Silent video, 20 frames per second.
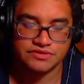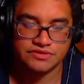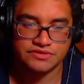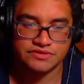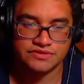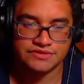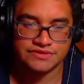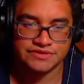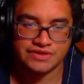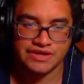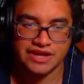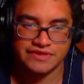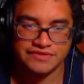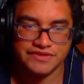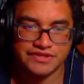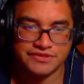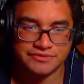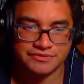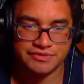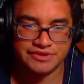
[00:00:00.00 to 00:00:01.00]
So yeah,
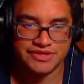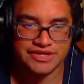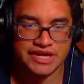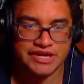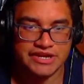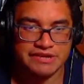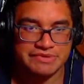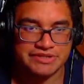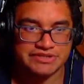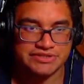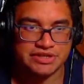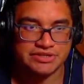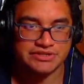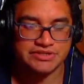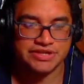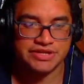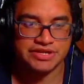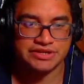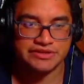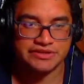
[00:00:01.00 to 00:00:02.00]
these are when the enemies start to
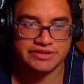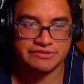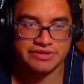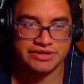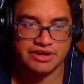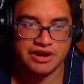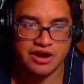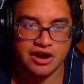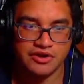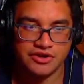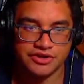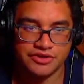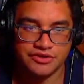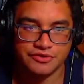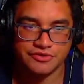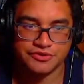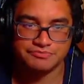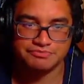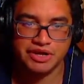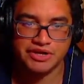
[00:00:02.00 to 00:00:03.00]
get a little bit harder.
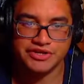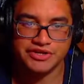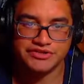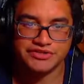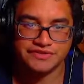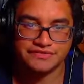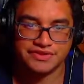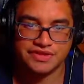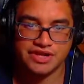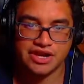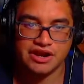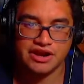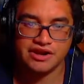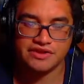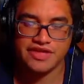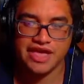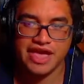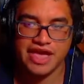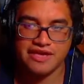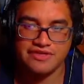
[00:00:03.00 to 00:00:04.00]
Those bunnies over there,
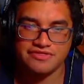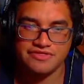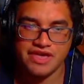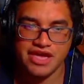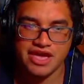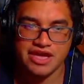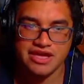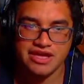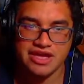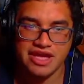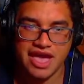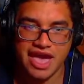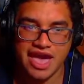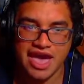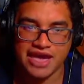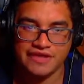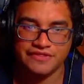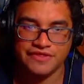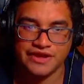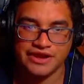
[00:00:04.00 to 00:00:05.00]
they
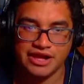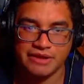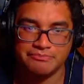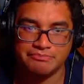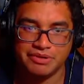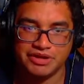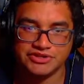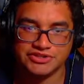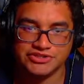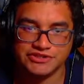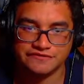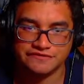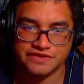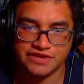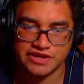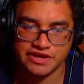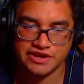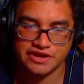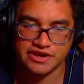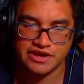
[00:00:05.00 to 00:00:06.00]
had like a bunch
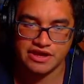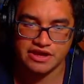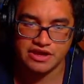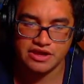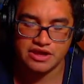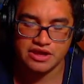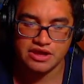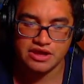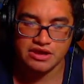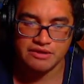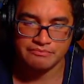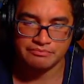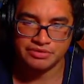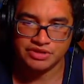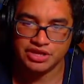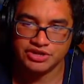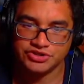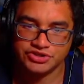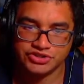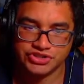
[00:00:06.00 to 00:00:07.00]
of
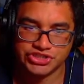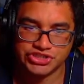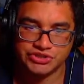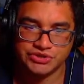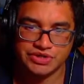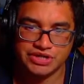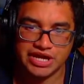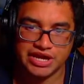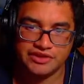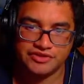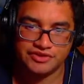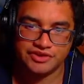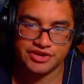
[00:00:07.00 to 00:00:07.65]
plungers shooting out of their